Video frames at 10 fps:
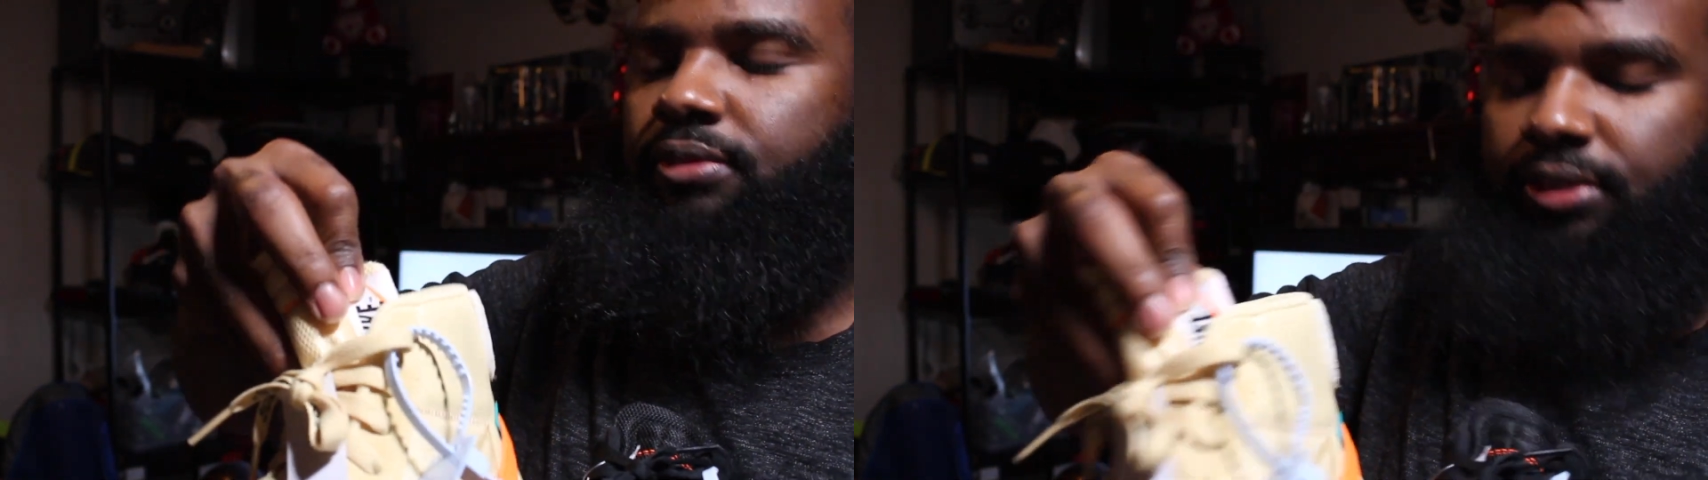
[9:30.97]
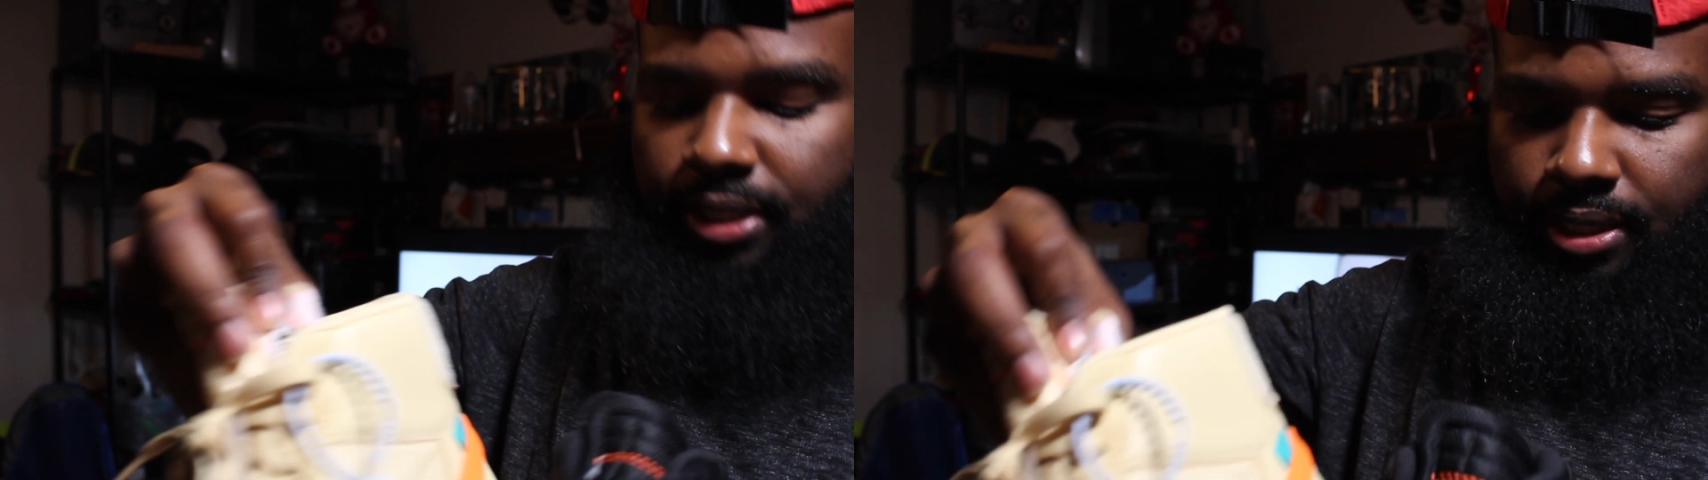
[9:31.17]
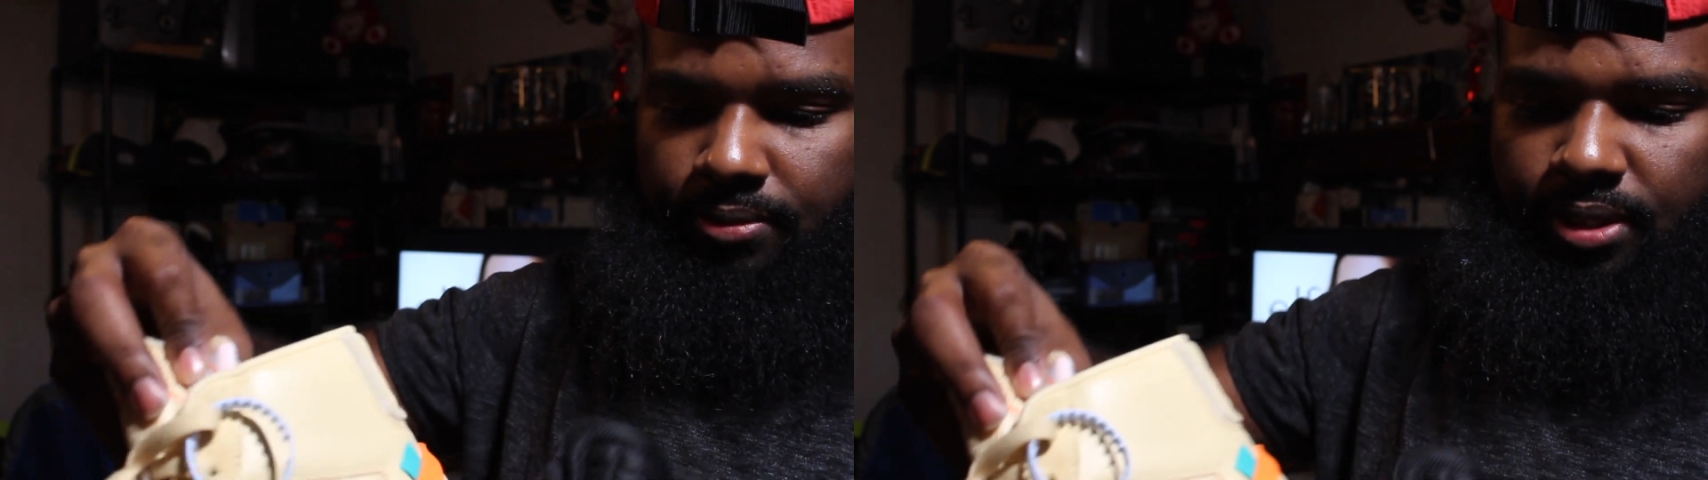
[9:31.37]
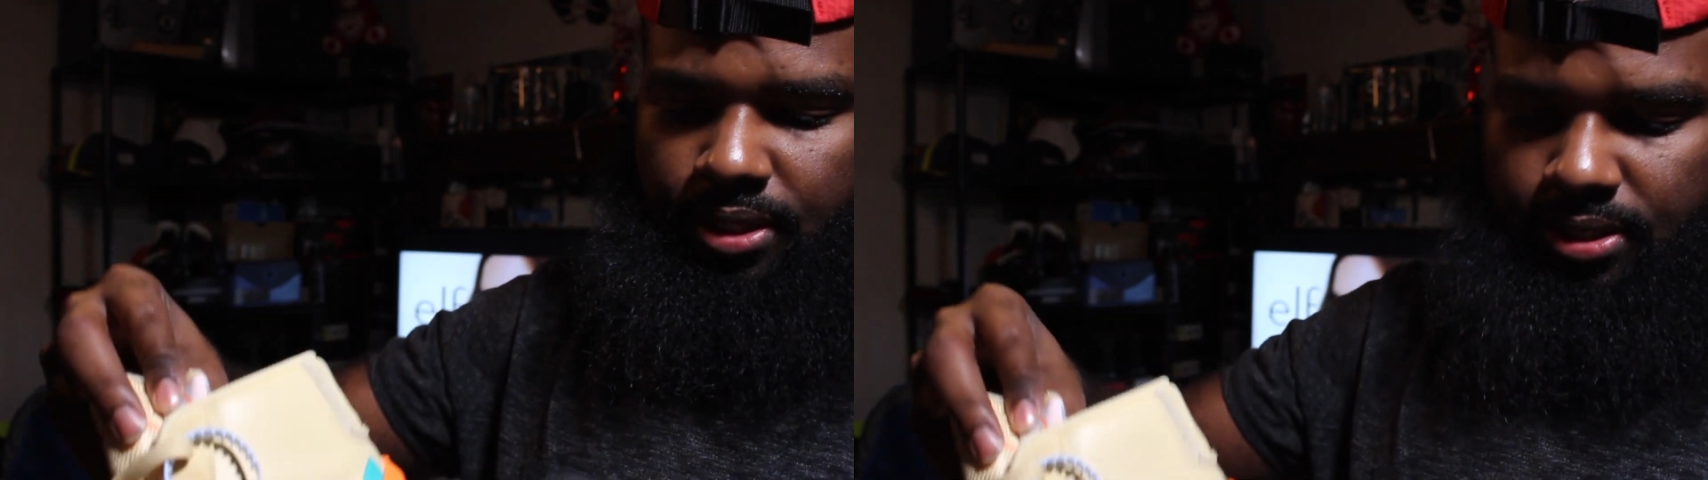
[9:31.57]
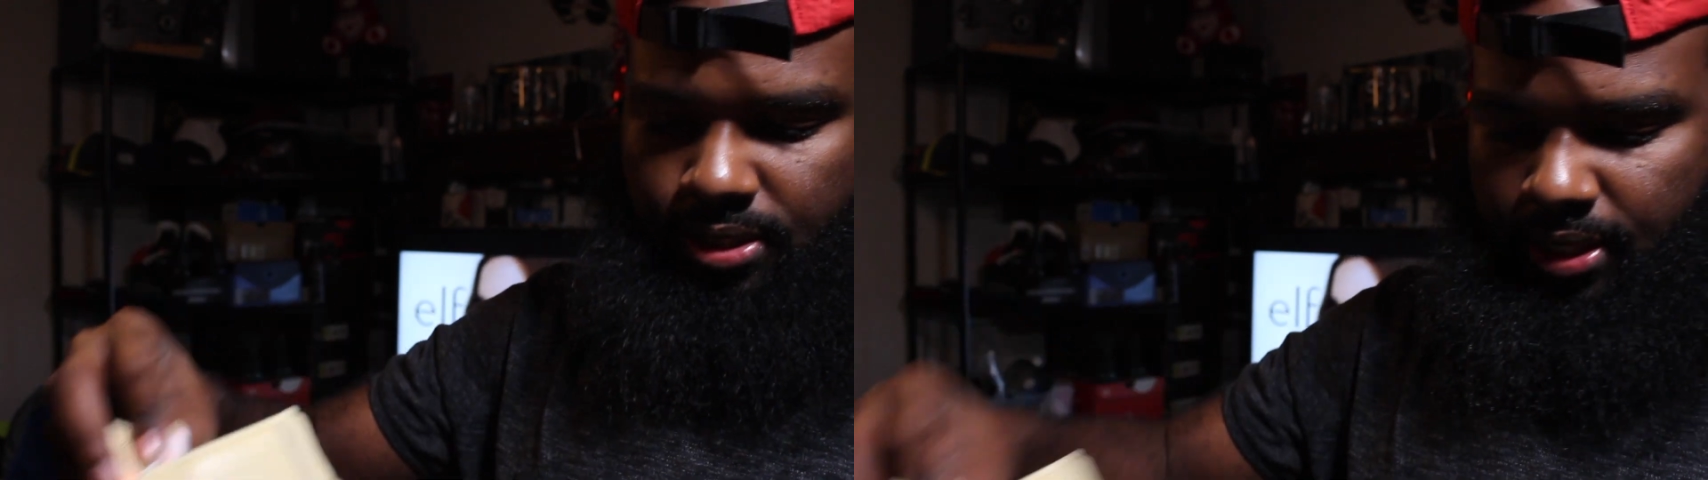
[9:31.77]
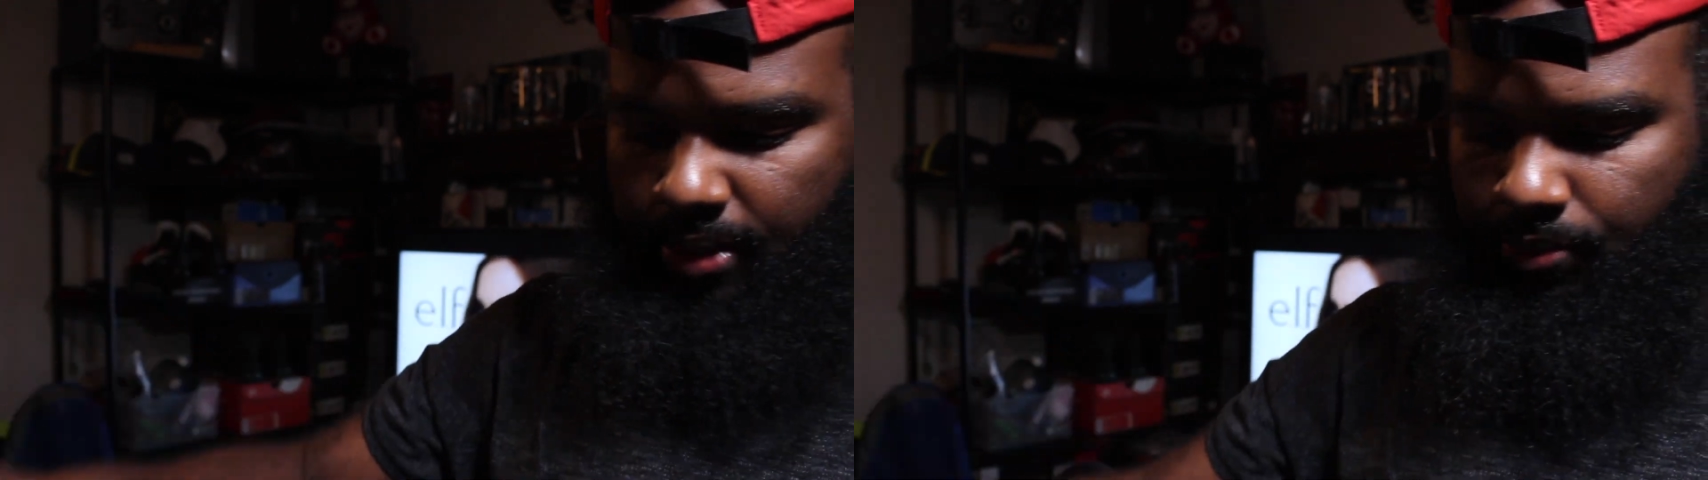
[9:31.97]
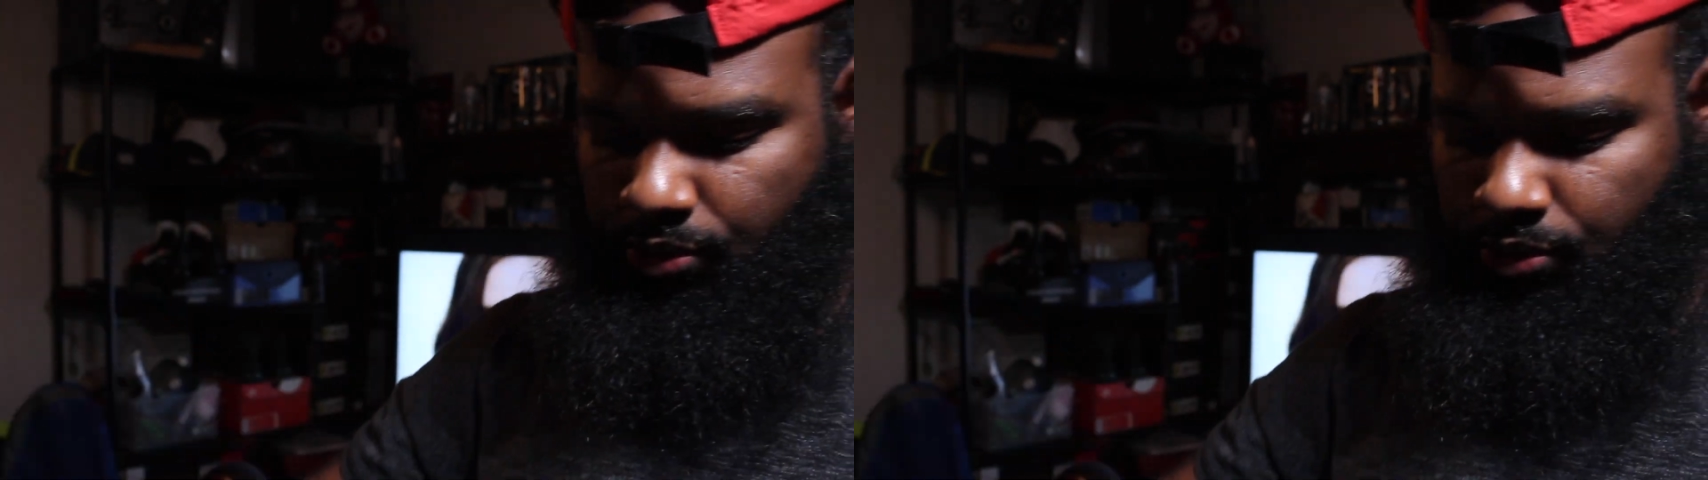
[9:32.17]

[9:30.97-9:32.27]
same. Yeah, it's the same